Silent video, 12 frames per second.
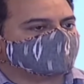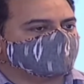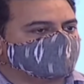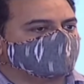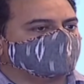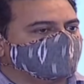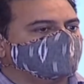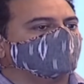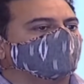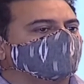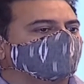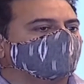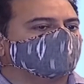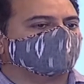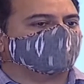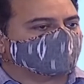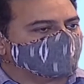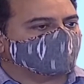It's a deemed automatic
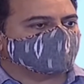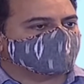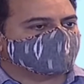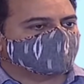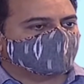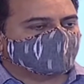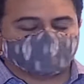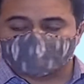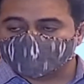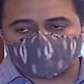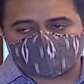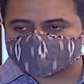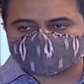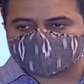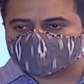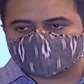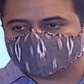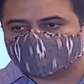approval. No other
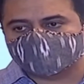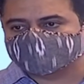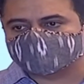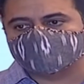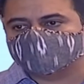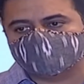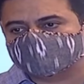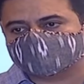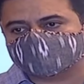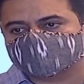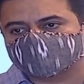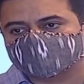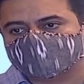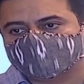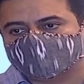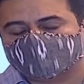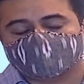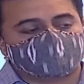state in India will tell you this.
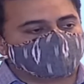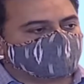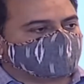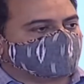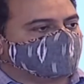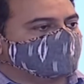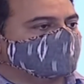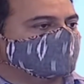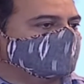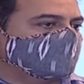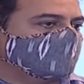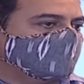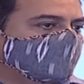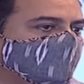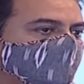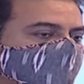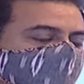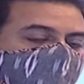And the third thing we do,
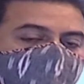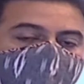we take